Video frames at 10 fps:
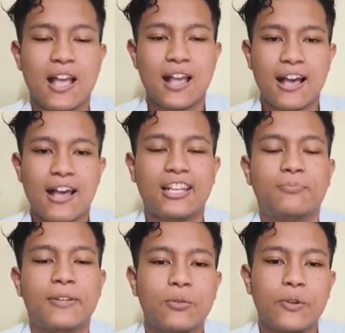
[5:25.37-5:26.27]
Let's
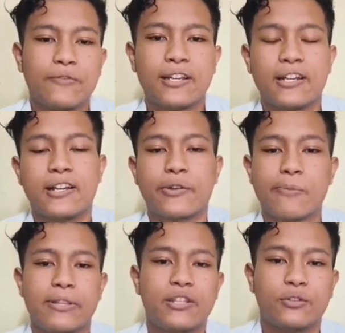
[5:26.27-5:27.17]
begin with the
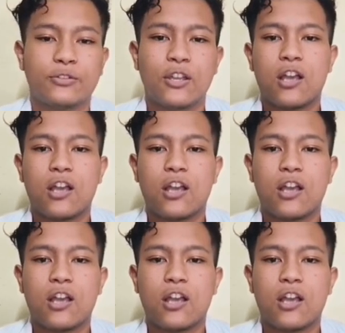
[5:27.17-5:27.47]
equipment used.